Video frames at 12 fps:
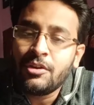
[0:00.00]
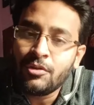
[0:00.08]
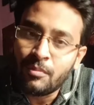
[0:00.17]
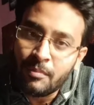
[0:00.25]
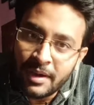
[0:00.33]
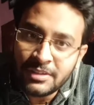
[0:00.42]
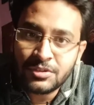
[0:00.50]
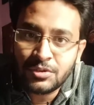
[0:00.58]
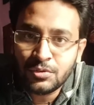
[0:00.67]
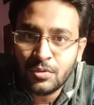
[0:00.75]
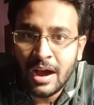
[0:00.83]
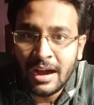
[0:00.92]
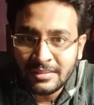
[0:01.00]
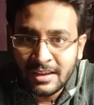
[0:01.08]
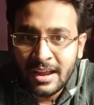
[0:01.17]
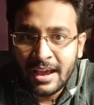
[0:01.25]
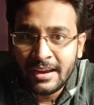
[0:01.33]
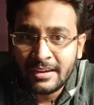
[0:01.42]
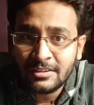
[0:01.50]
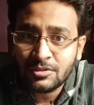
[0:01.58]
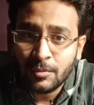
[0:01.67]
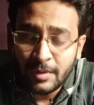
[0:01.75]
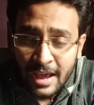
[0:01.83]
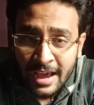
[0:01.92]
you must choose other
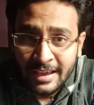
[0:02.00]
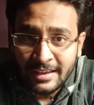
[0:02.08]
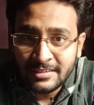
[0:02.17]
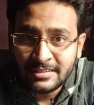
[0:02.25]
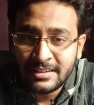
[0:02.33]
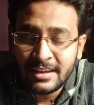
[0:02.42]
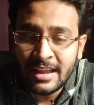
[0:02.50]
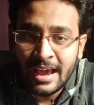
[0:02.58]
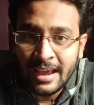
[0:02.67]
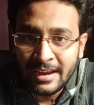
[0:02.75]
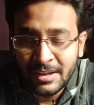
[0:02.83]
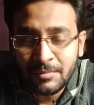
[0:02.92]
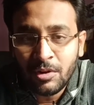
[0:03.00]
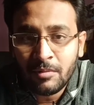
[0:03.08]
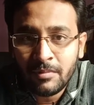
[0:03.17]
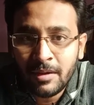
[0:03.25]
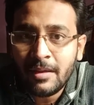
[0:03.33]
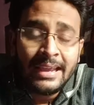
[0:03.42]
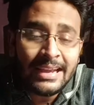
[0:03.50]
IITs over ISC and IIT Bombay.